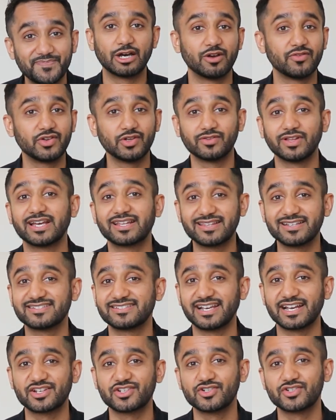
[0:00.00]
Now, if you like
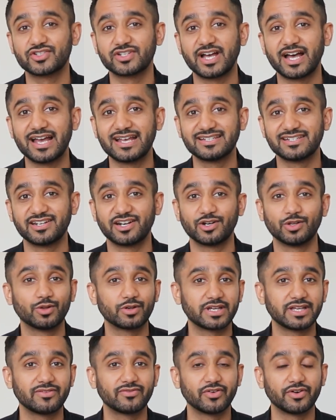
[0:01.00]
this exercise and are
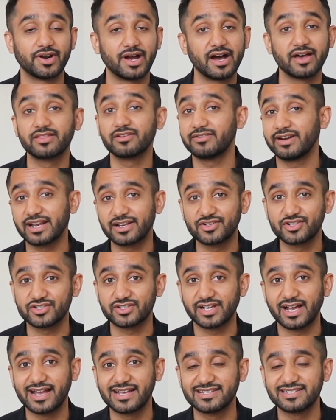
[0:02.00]
looking for other
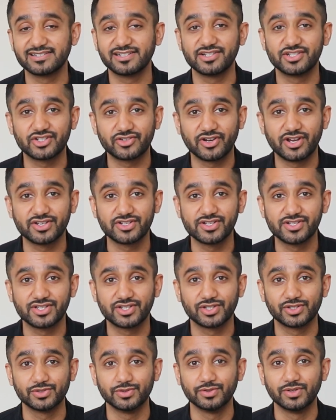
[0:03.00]
exercises and stretches
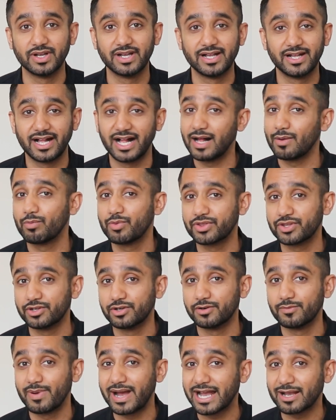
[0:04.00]
to help with
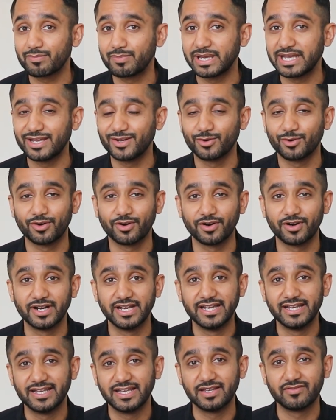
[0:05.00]
your back pain, or
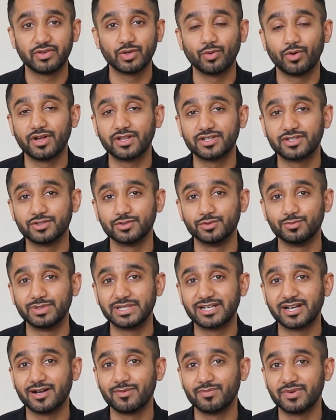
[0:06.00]
if you want to
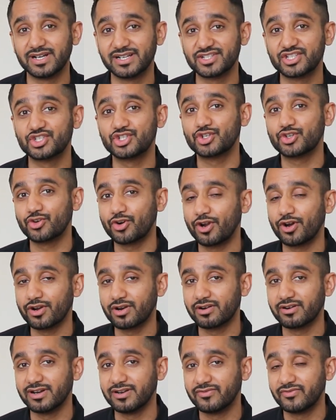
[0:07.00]
become a
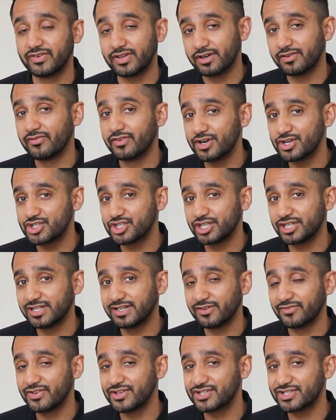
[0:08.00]
stronger and fitter version
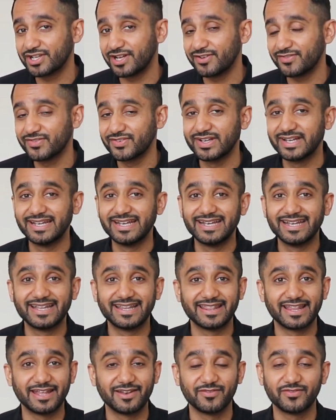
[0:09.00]
of yourself,
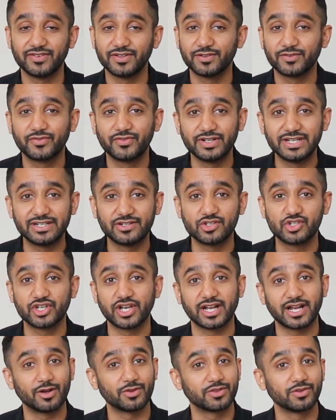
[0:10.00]
then feel free to
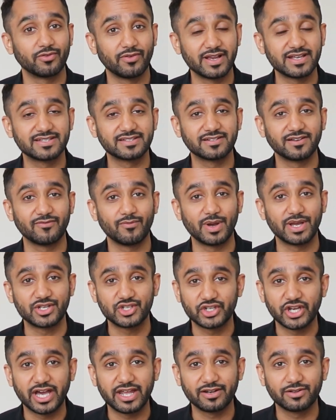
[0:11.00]
check out the rest of my
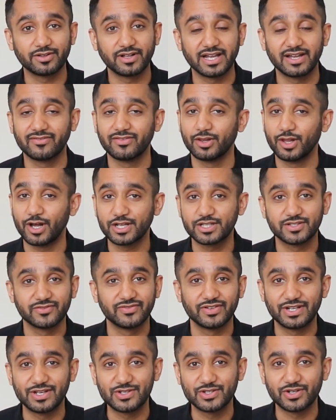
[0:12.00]
channel. I have lots of
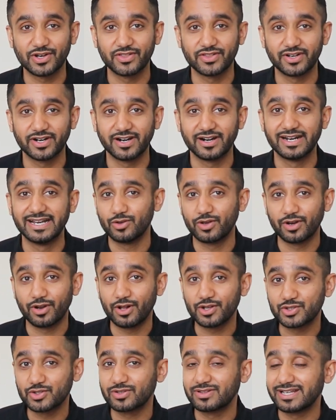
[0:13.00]
videos on there. You can
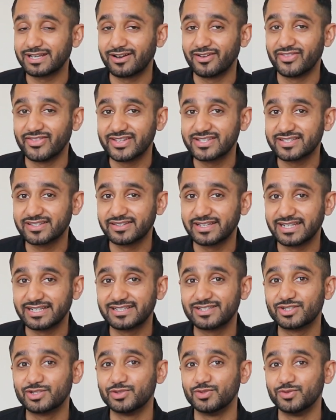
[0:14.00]
also click on this
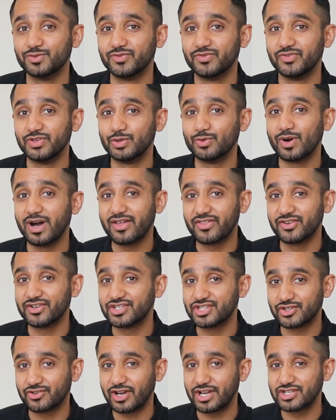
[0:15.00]
link to view other
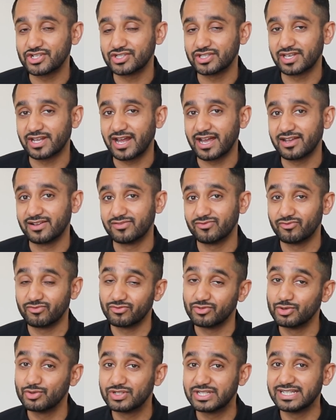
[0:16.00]
stretches that I
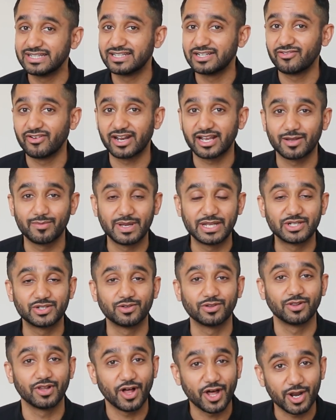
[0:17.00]
routinely recommend to
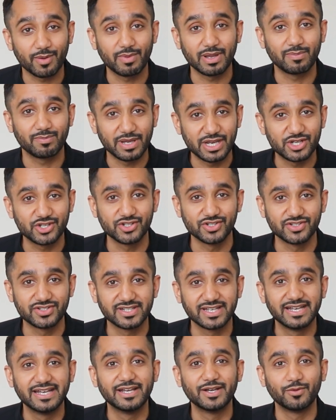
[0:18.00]
a lot of my
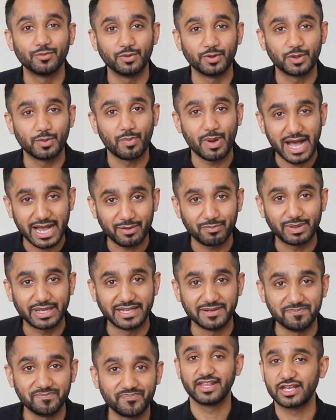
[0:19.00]
patients with back
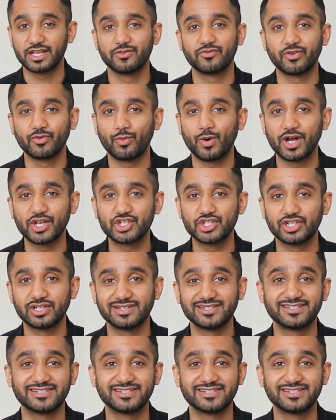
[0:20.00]
pain. Thank you for watching.